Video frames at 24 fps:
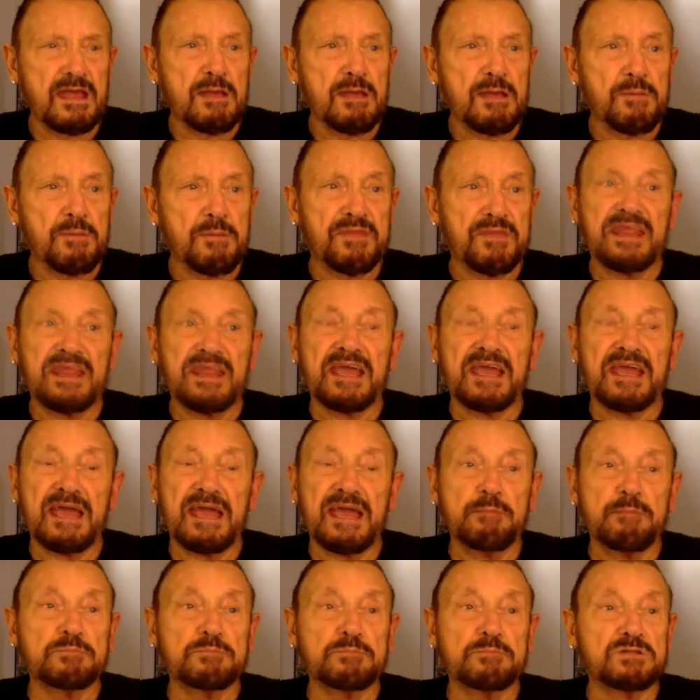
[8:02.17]
But then it
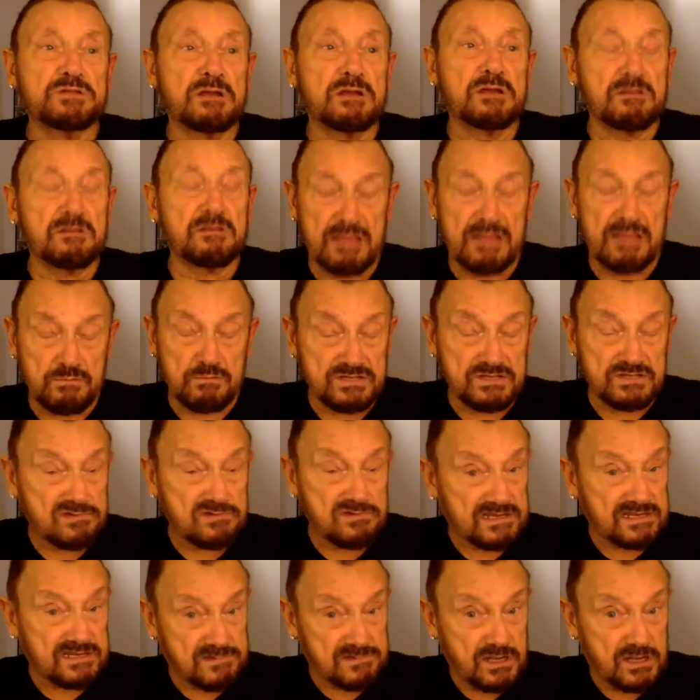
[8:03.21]
came, that was the
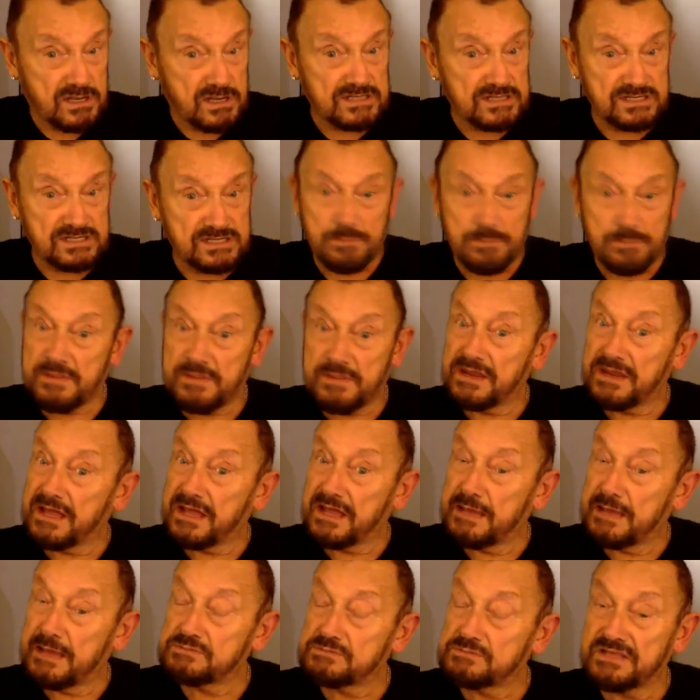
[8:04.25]
dress rehearsal, but then it
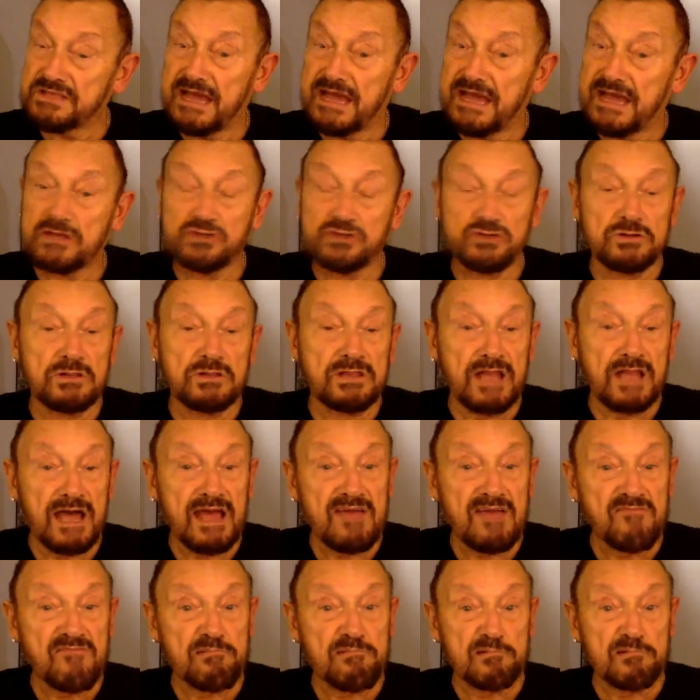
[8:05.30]
came to the actual
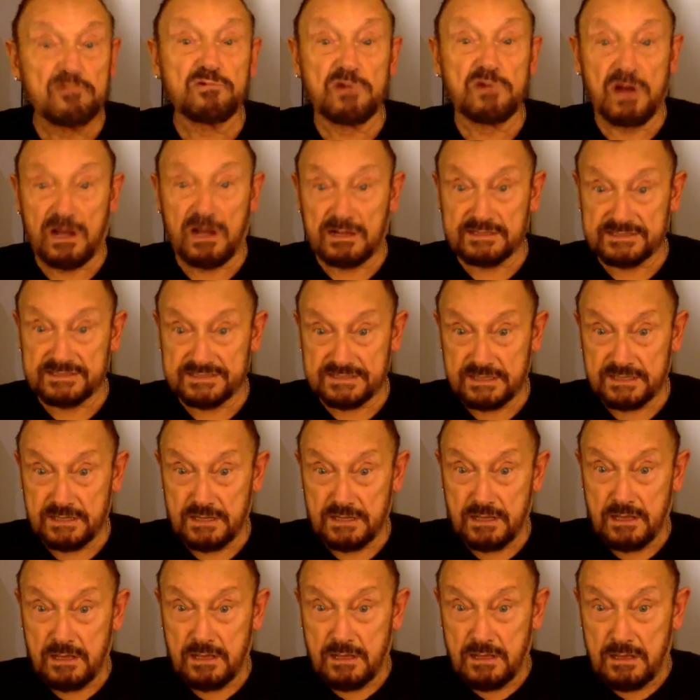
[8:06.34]
live broadcast.
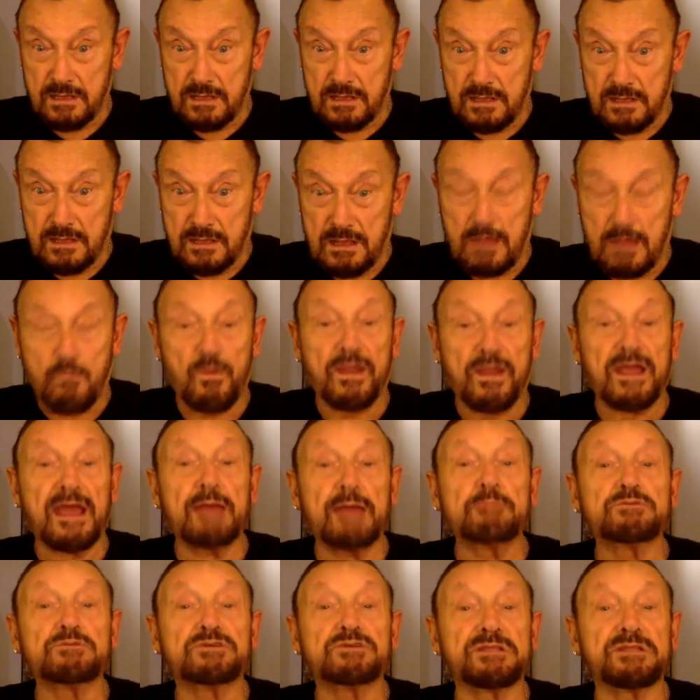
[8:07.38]
And we
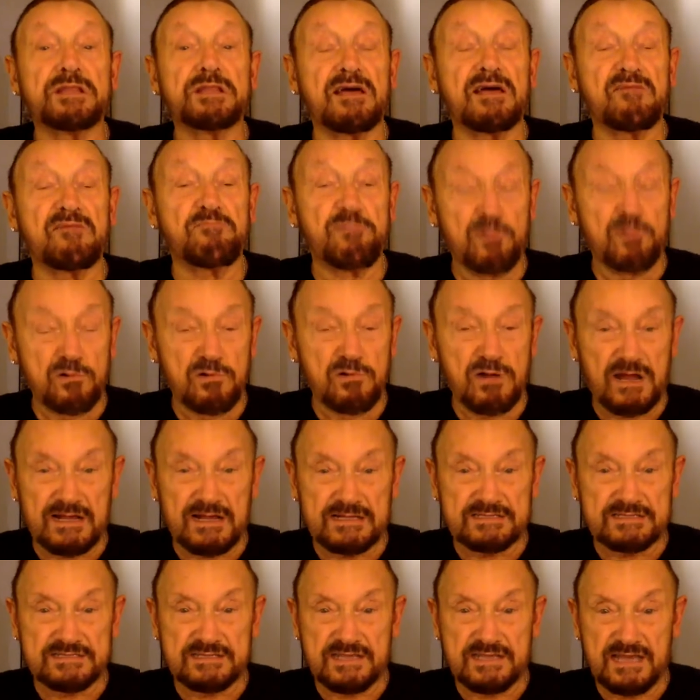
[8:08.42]
came to the live
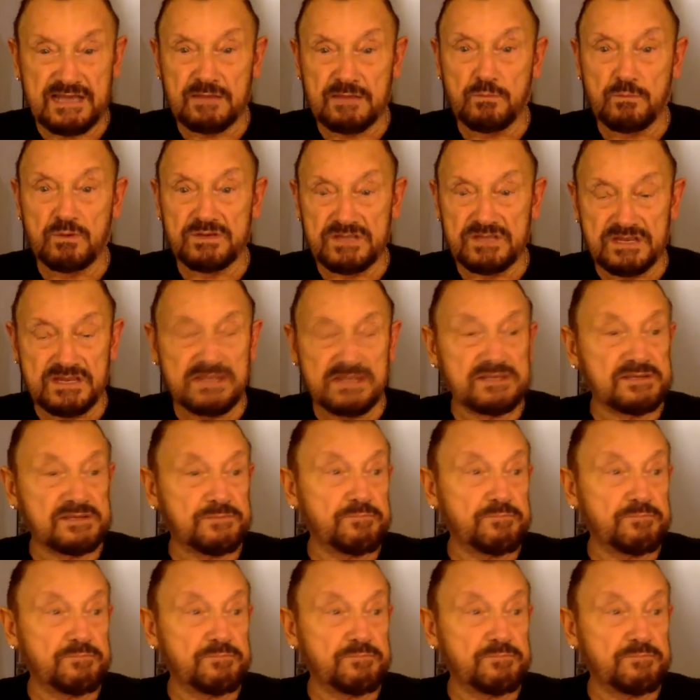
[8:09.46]
broadcast and we did it.